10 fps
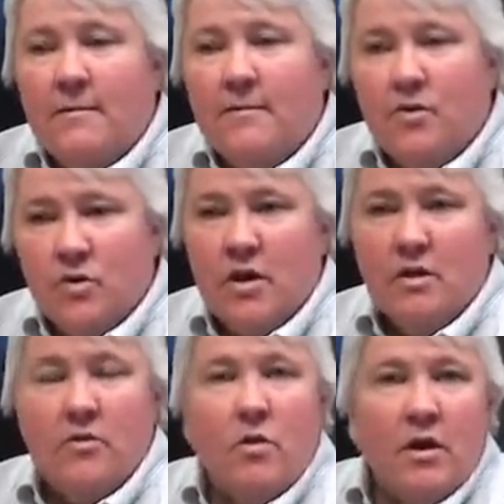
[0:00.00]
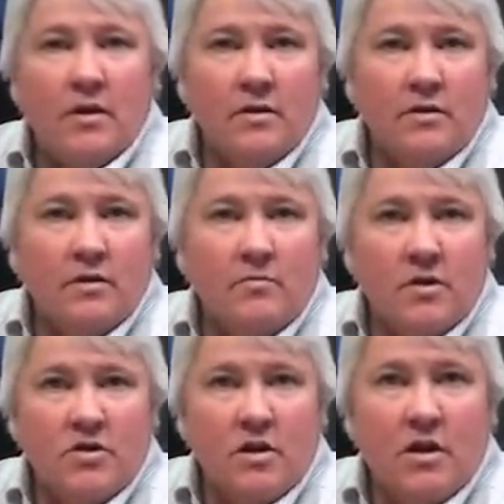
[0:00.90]
you're not going to walk into a
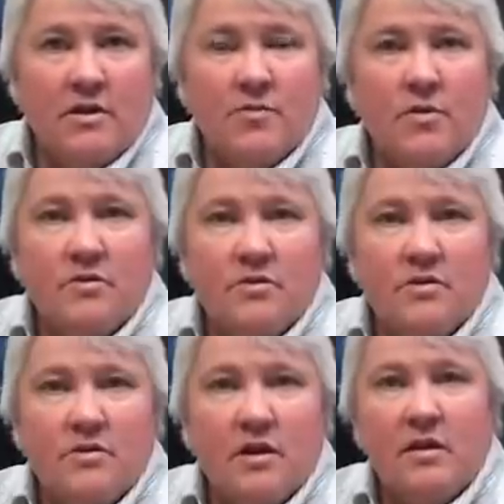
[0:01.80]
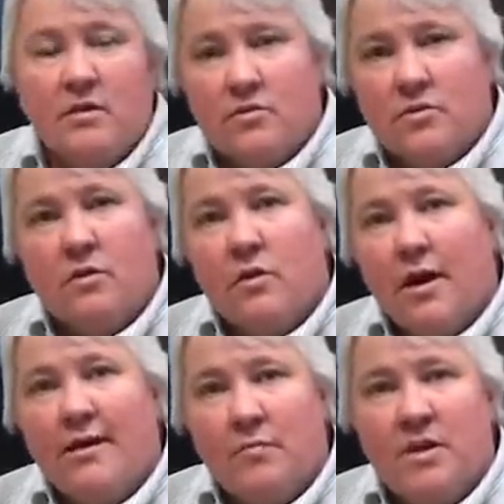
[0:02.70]
bunch of hospitals and say, here's our
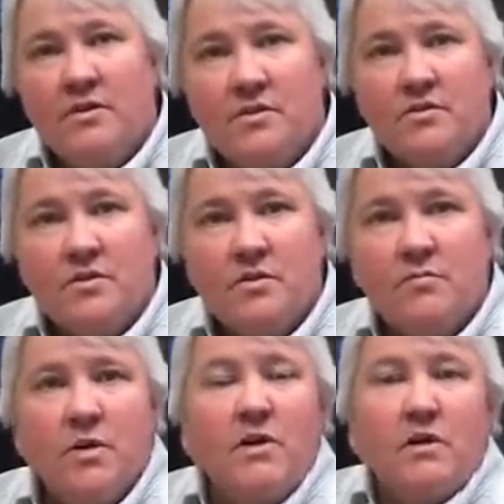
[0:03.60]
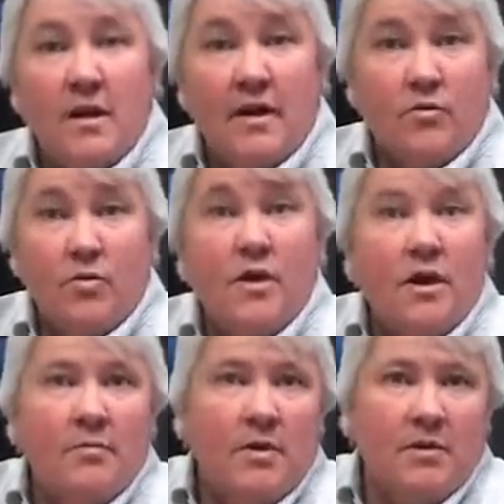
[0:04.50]
IP system, now
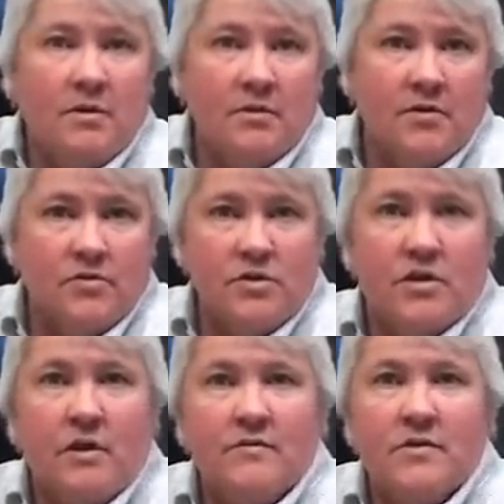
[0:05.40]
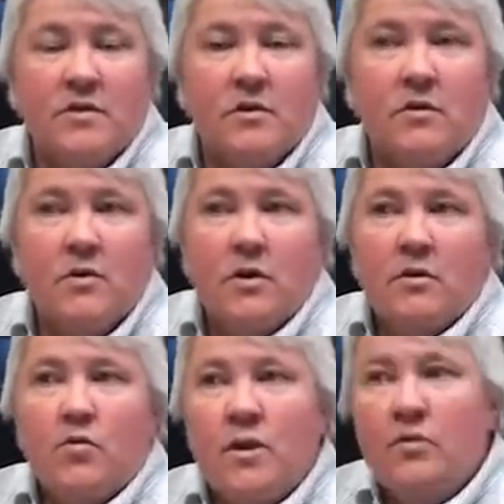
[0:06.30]
re-IP all your stuff. So
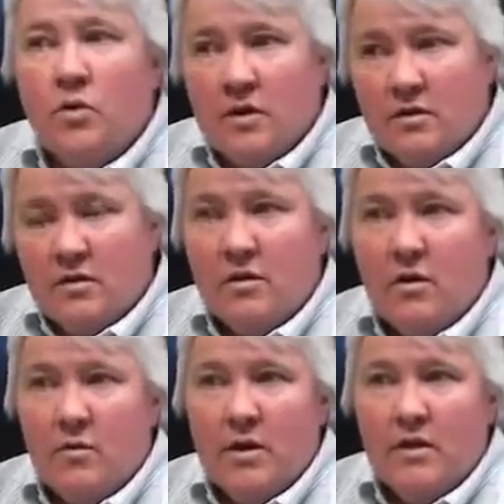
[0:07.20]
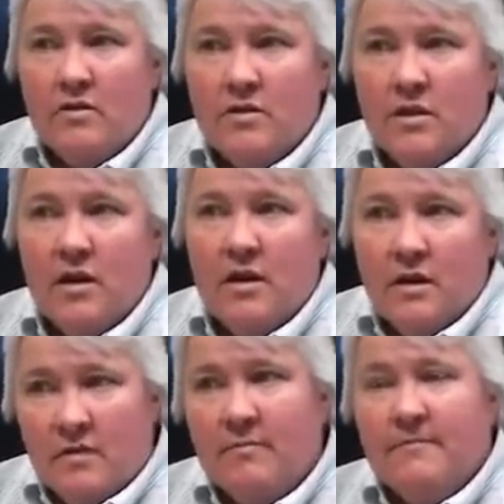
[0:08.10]
we wanted to go in and
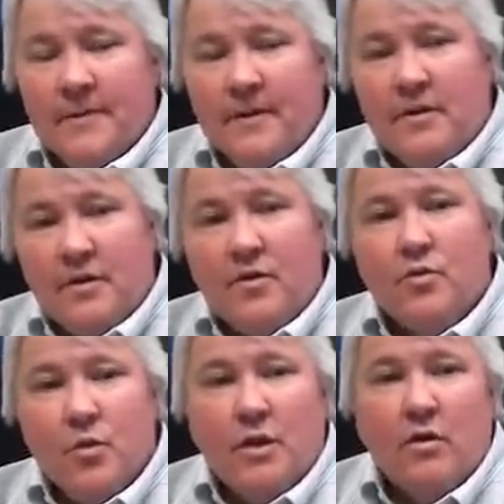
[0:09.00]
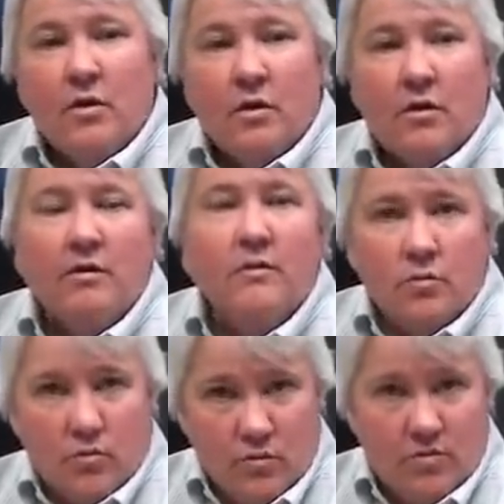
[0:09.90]
say, here we are,
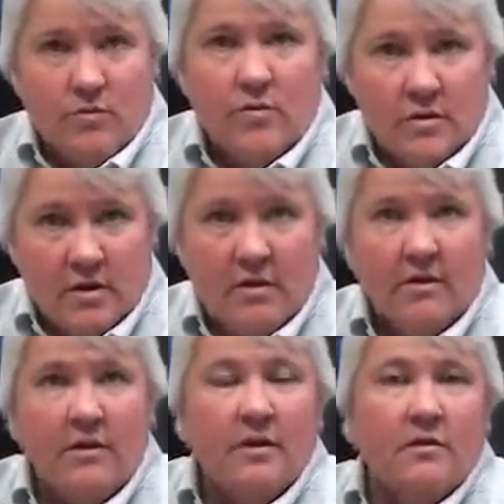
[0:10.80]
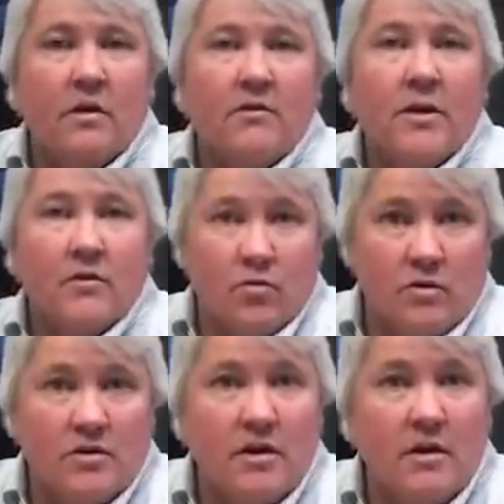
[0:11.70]
we're going to get it all
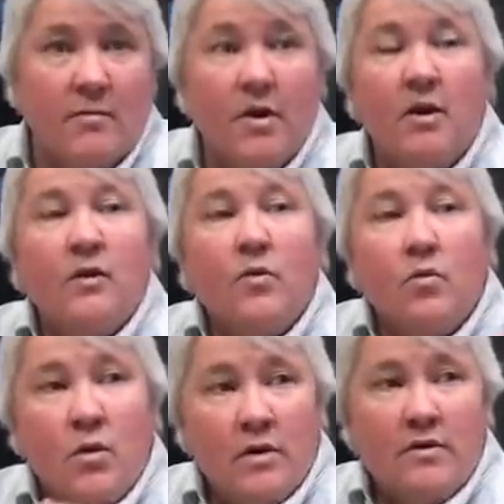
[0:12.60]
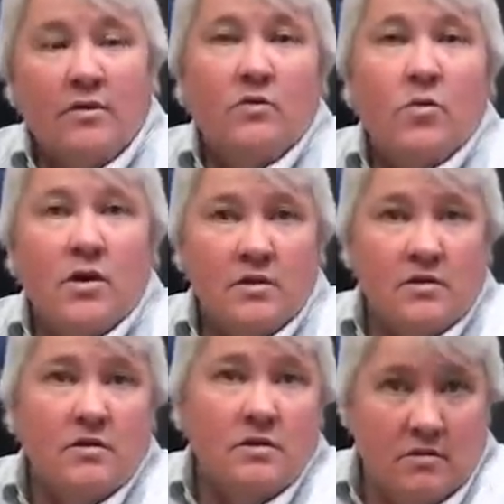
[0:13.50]
network set up. What do you want
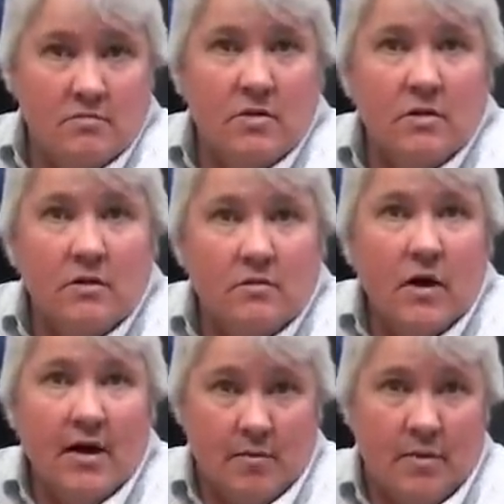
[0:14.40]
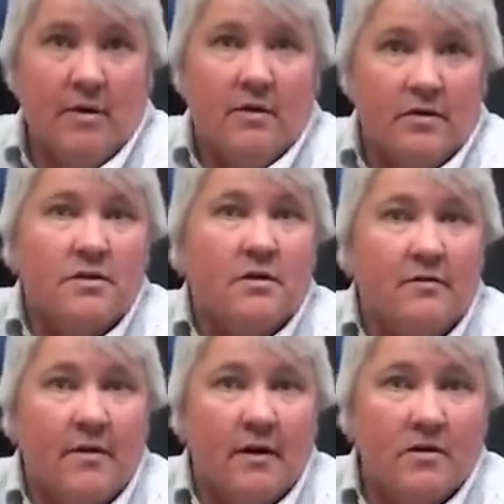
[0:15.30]
us to, IP our
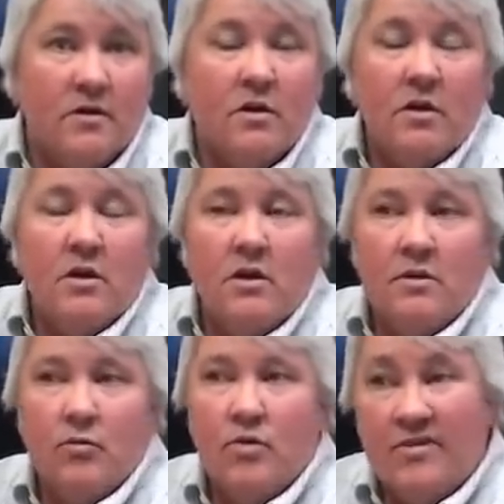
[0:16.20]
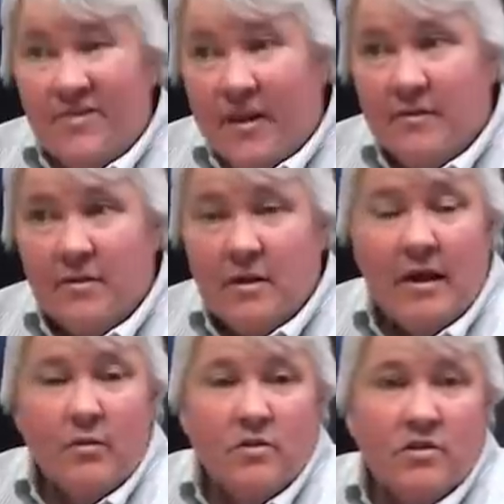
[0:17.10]
stuff as? And that we found that
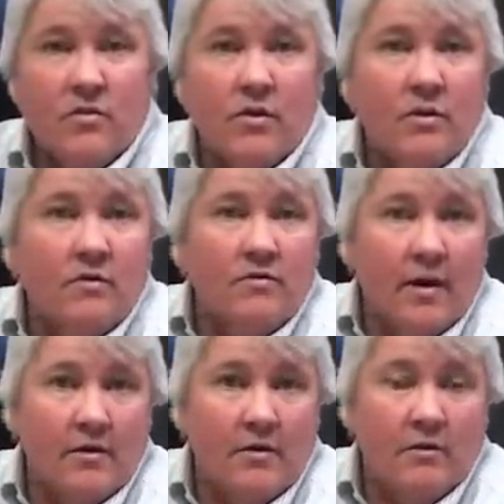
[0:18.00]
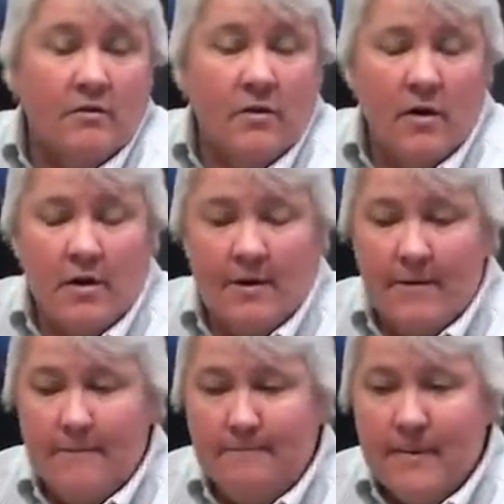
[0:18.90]
that was very effective.
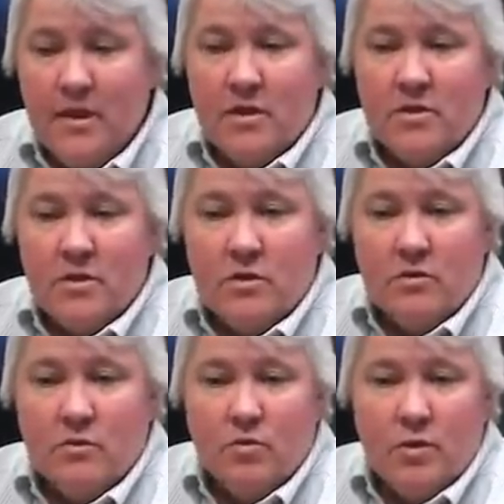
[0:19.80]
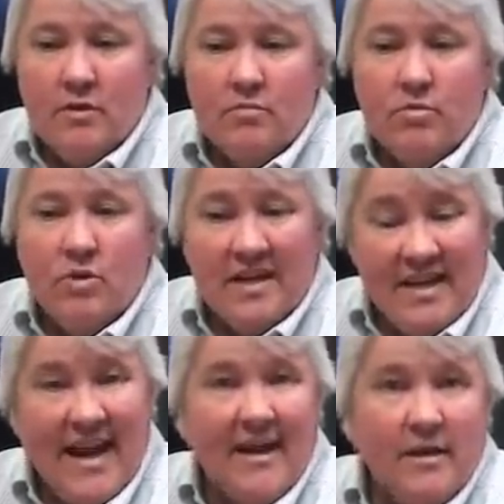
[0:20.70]
So we employed
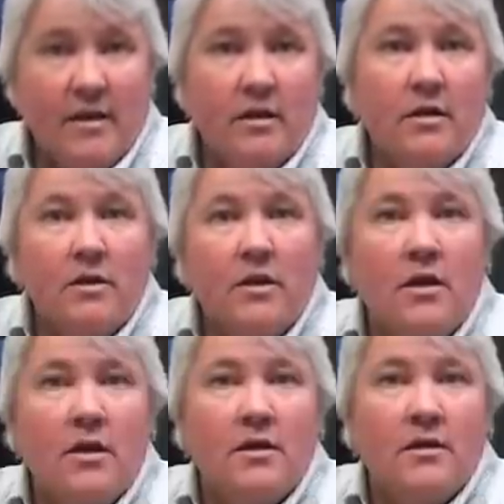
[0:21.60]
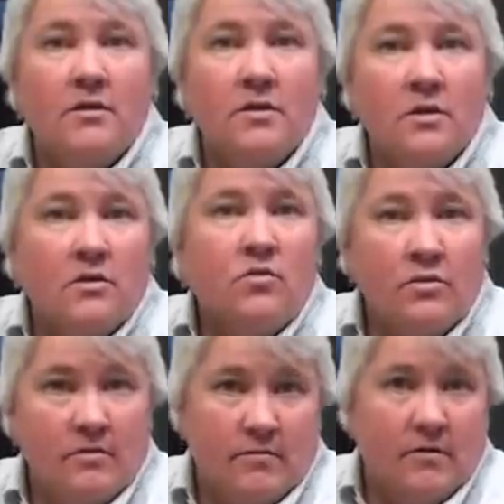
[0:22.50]
natting, and
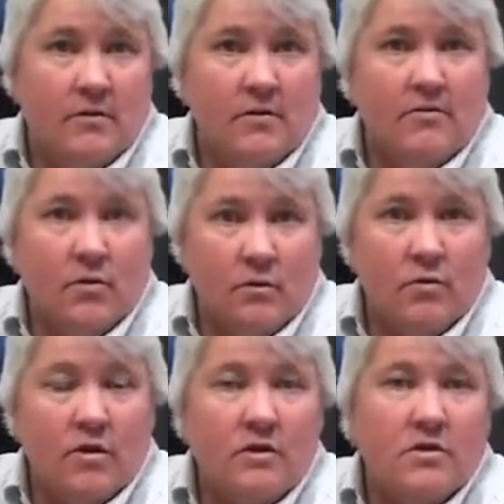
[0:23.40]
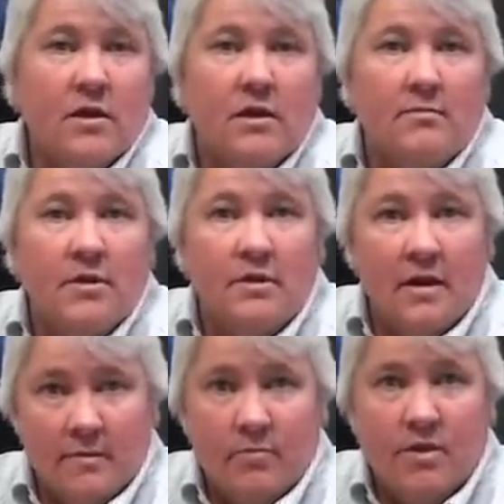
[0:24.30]
therefore we could set up
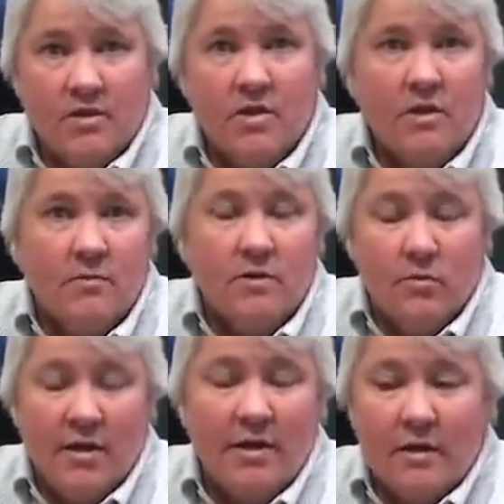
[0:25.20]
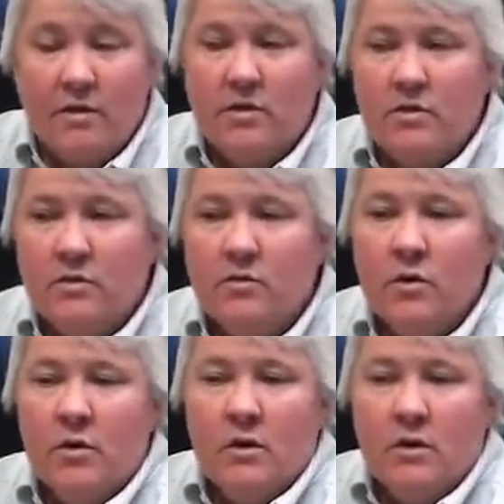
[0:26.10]
any IP scheme that we needed to
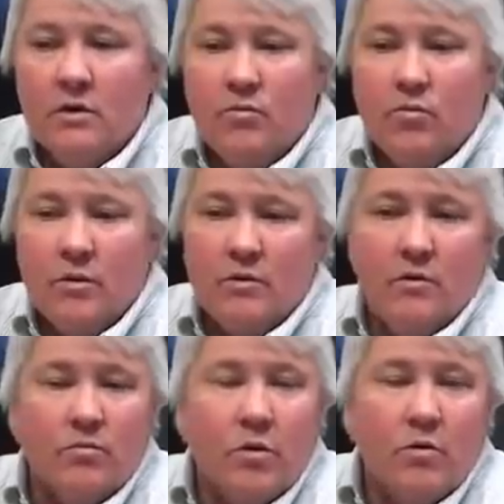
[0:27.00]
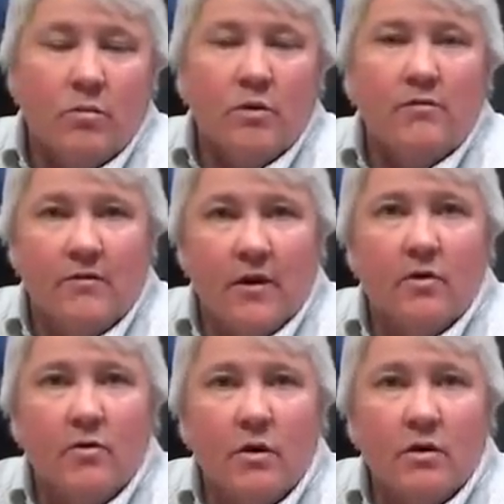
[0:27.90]
with the appropriate
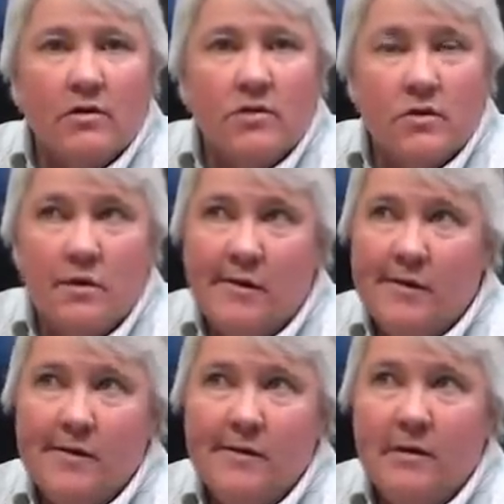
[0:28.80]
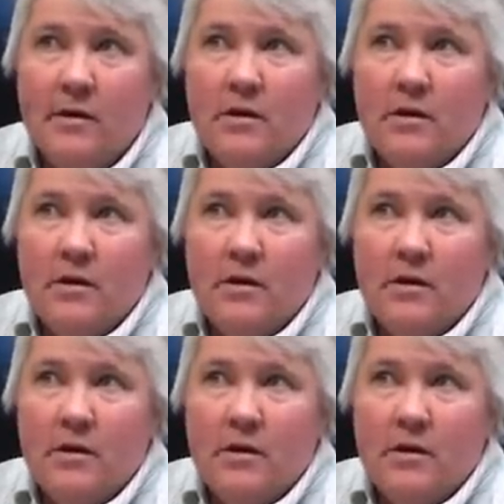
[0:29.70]
firewalls. And